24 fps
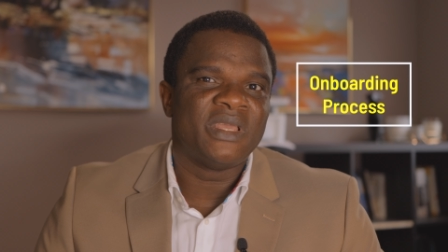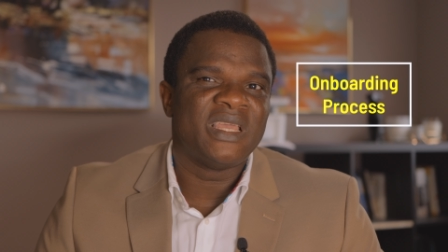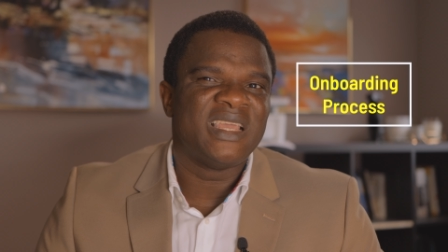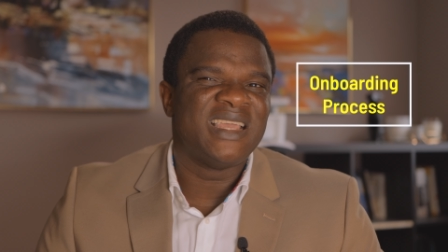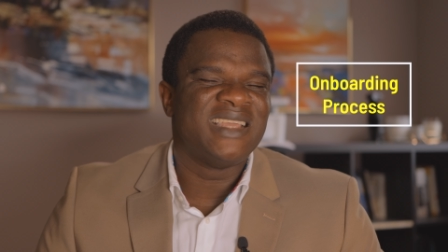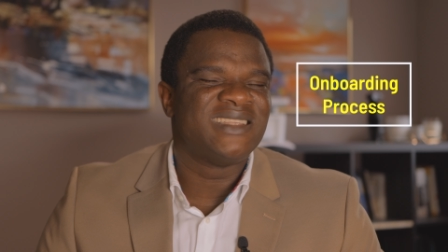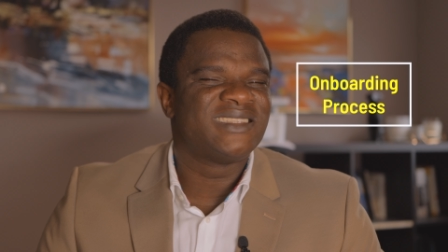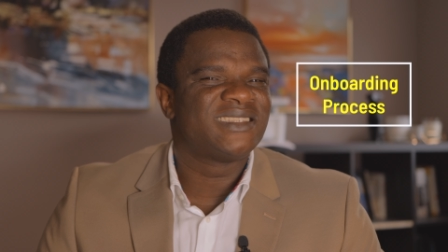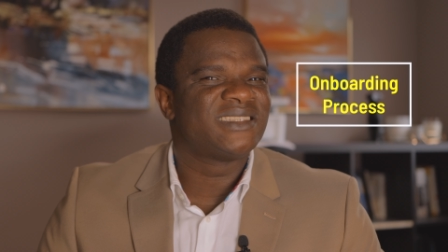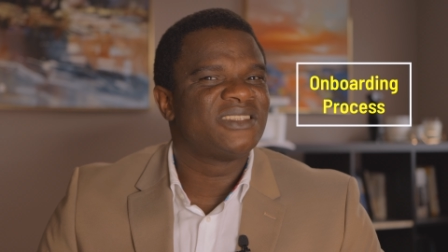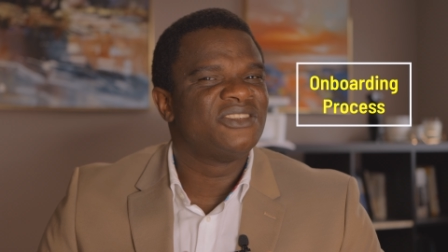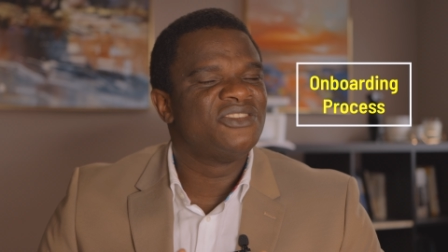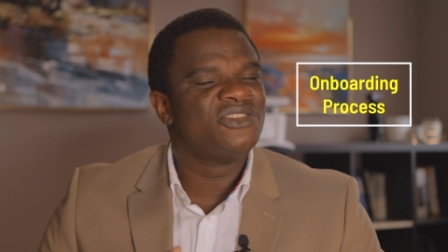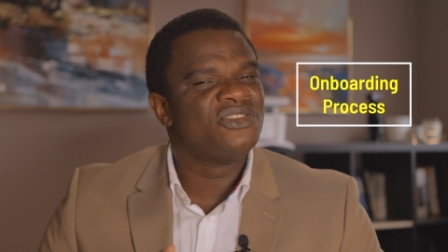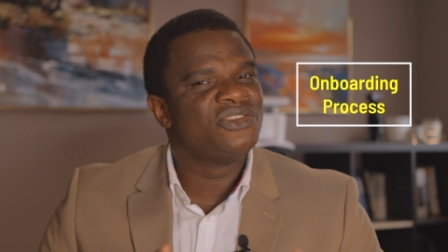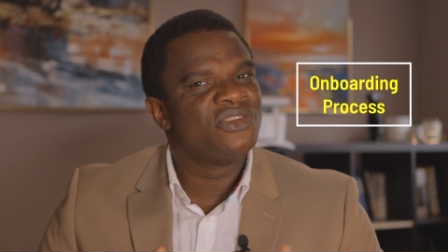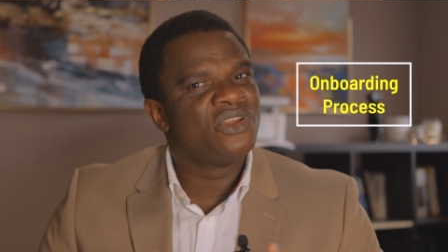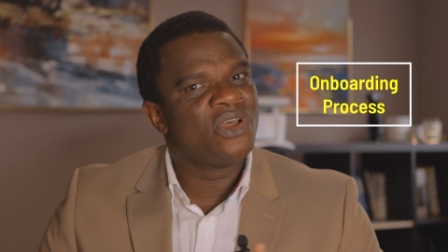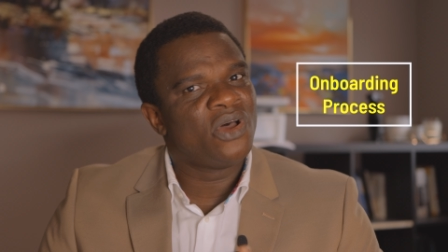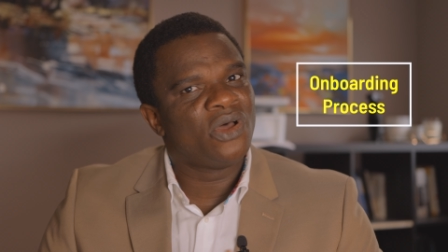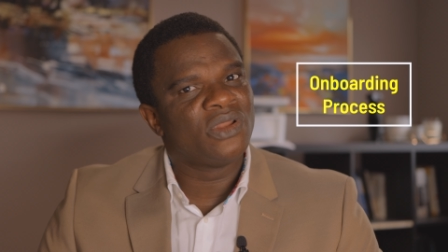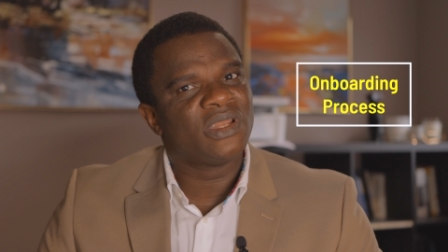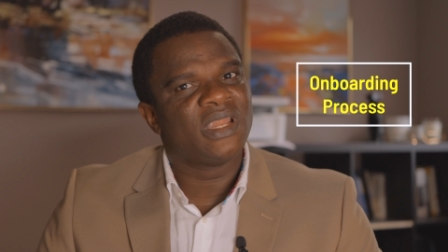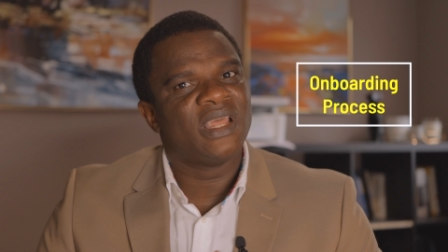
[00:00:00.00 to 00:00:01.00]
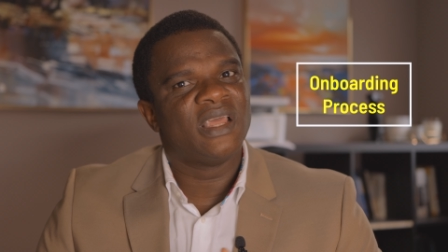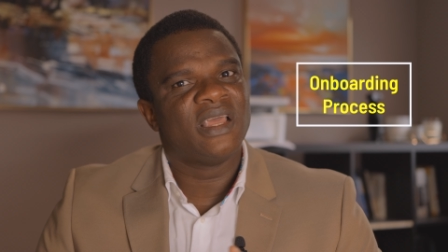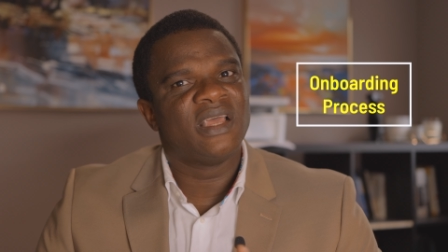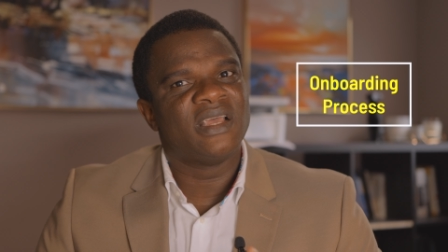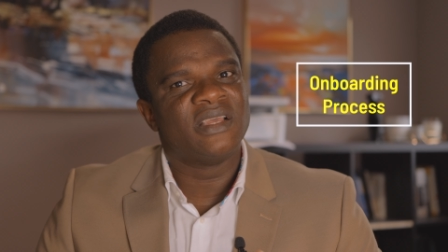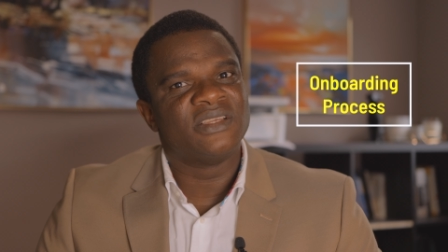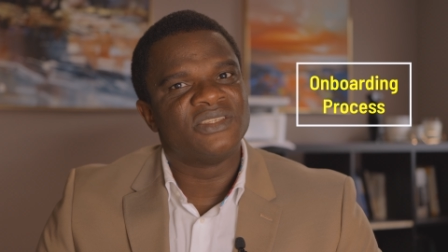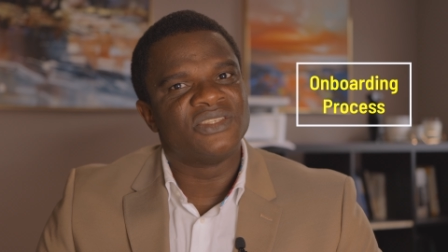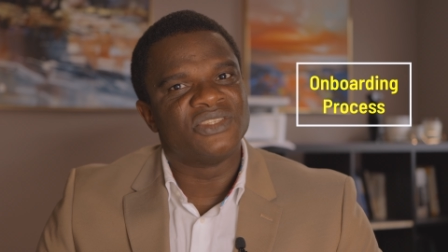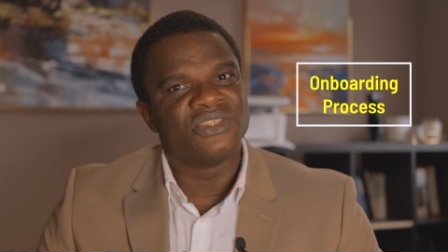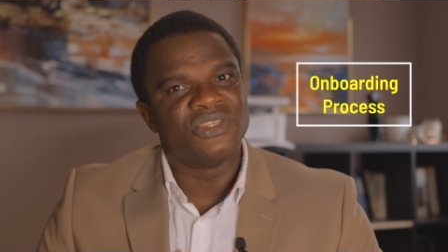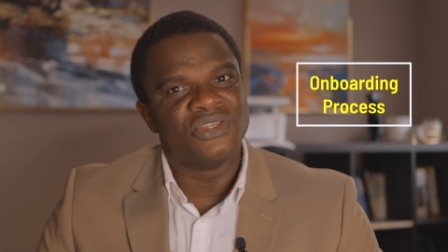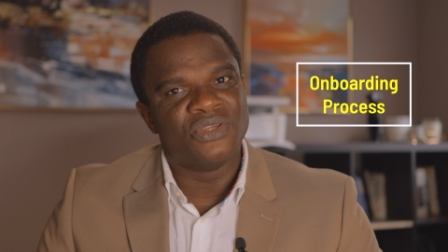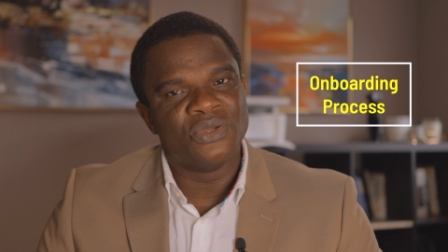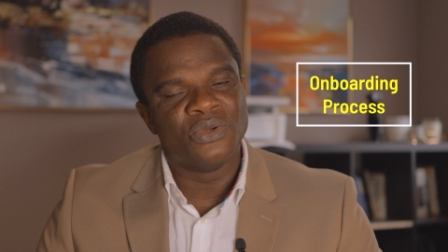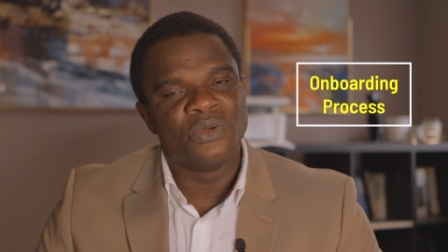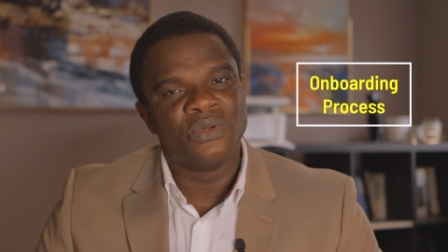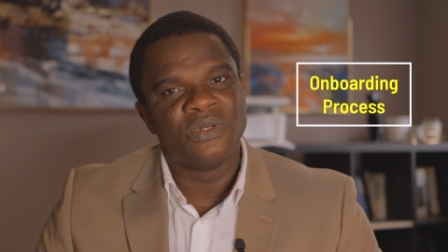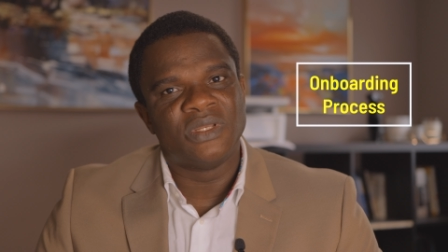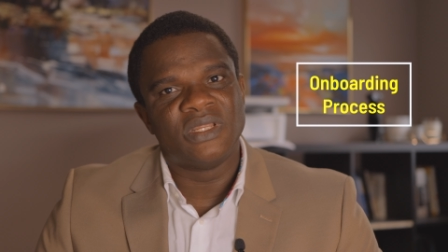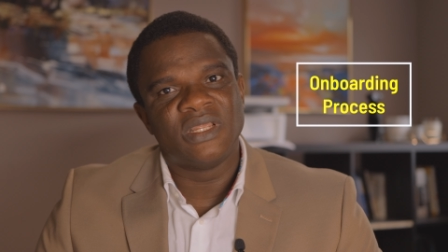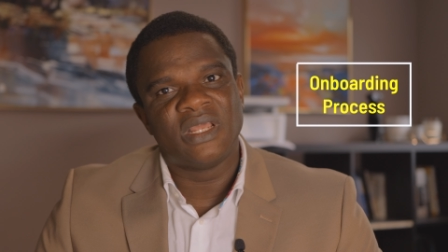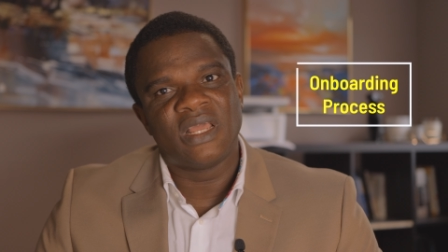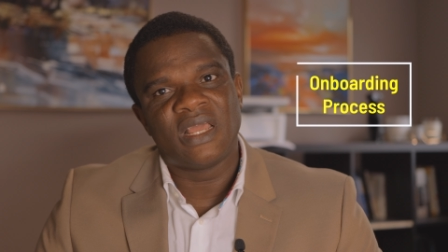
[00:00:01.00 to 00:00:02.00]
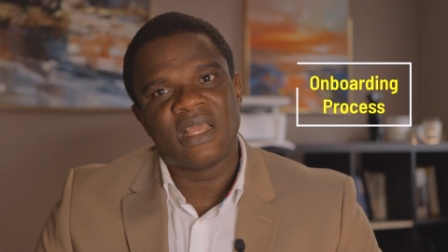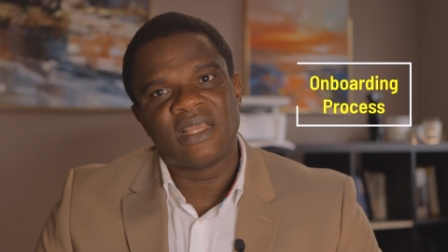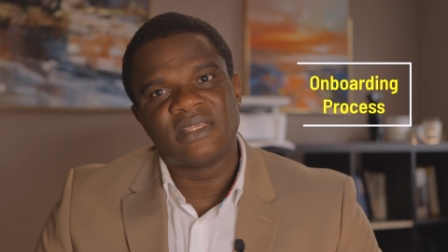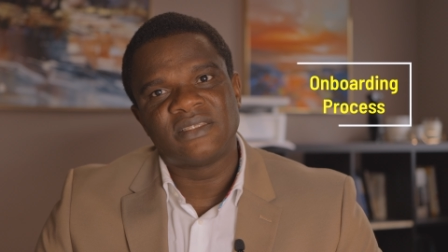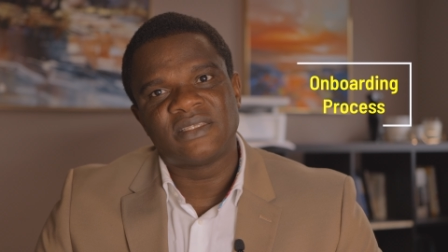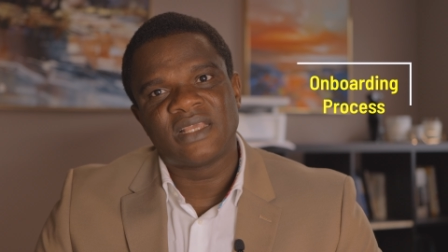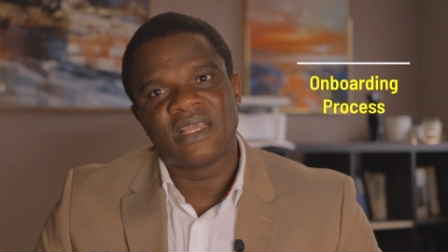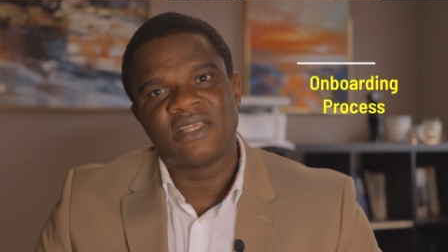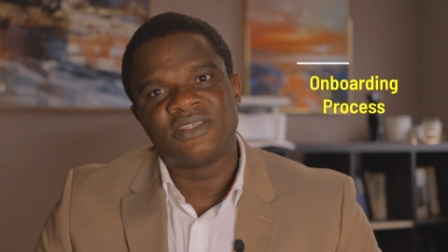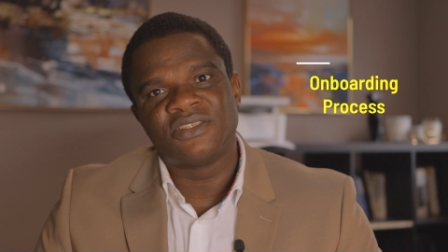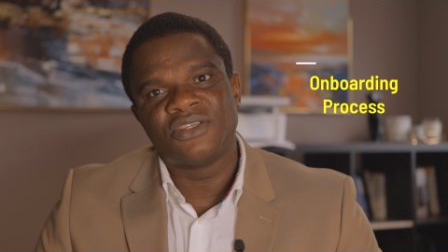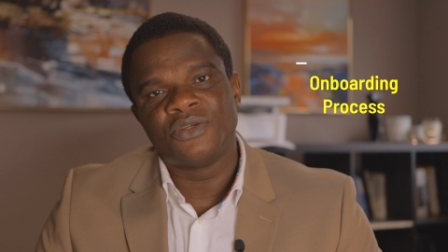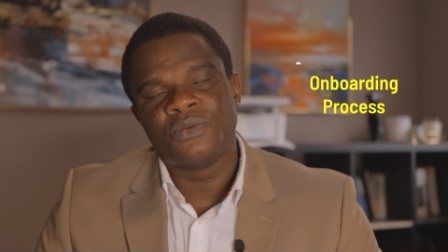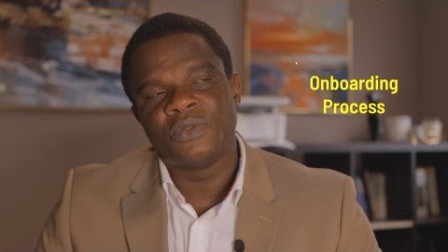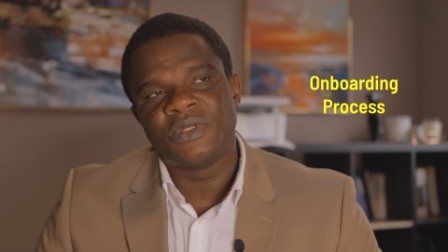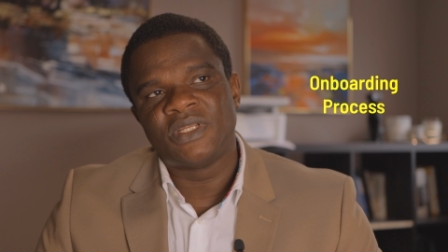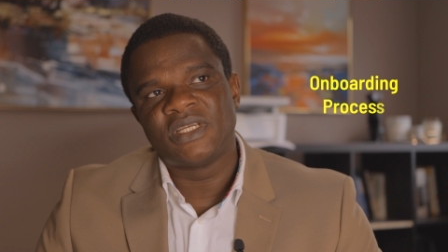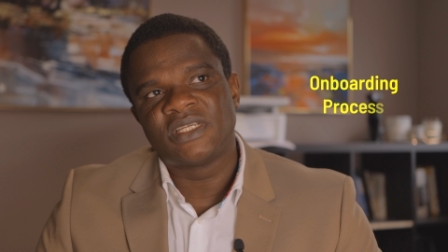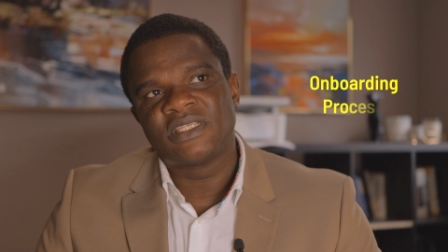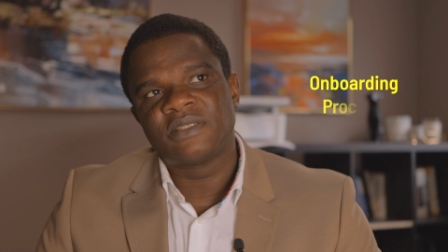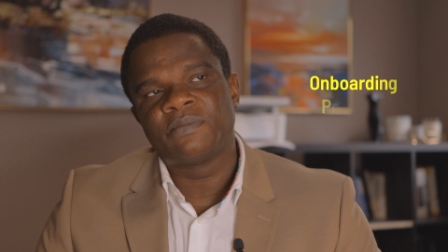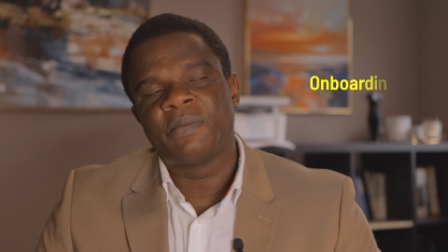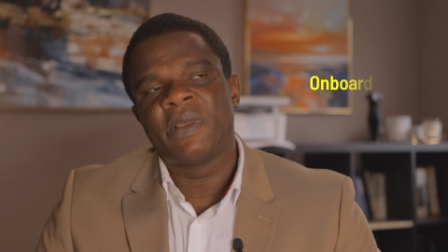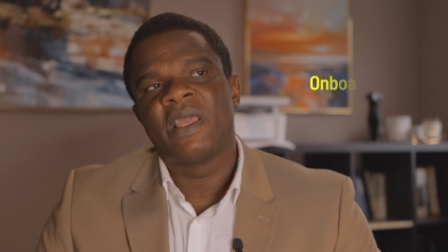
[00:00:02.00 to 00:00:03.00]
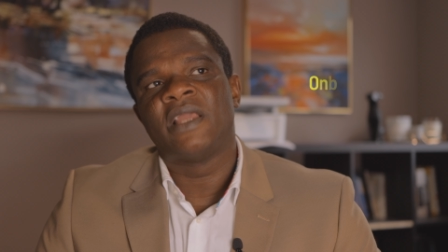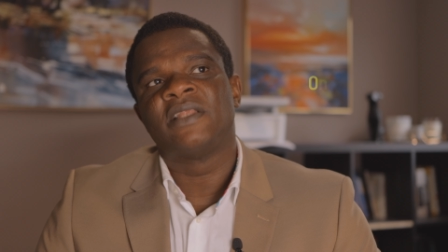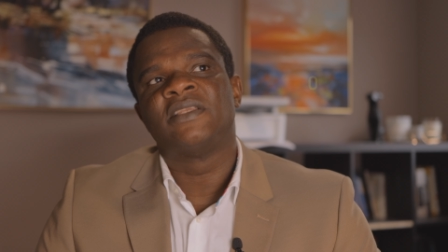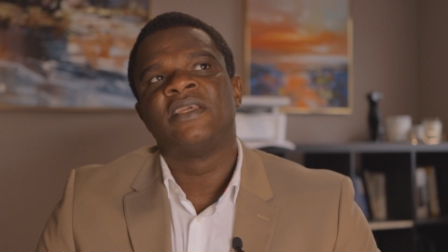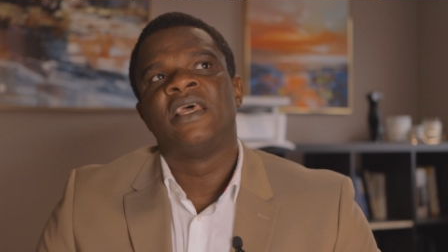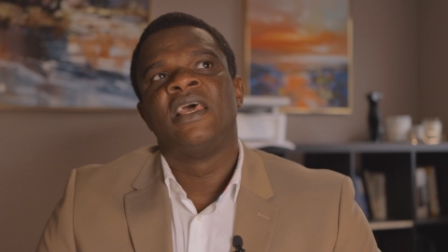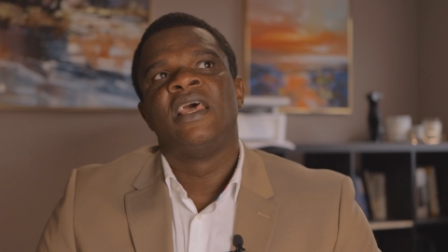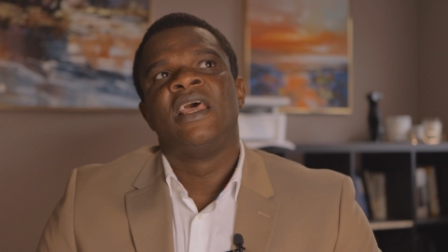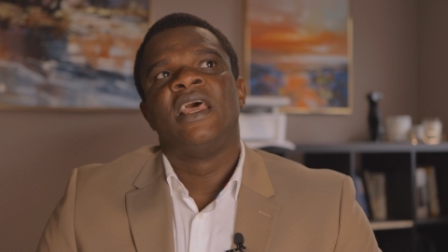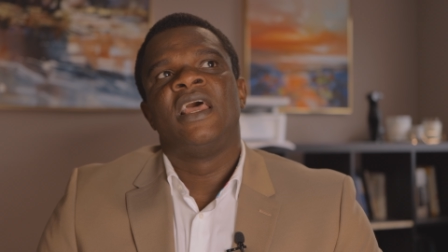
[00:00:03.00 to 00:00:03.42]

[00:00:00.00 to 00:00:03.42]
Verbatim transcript: it's not as good as, as you would expect.